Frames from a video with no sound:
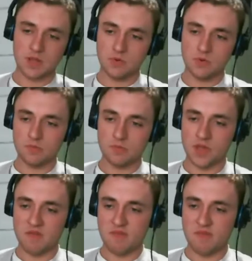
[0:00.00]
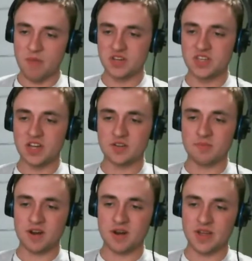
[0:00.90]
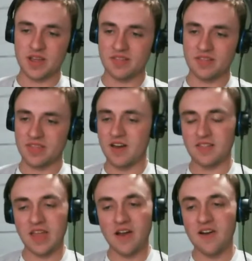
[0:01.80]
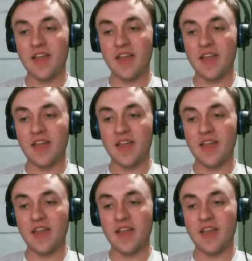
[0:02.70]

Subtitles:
cool. I wouldn't touch them right away. They aren't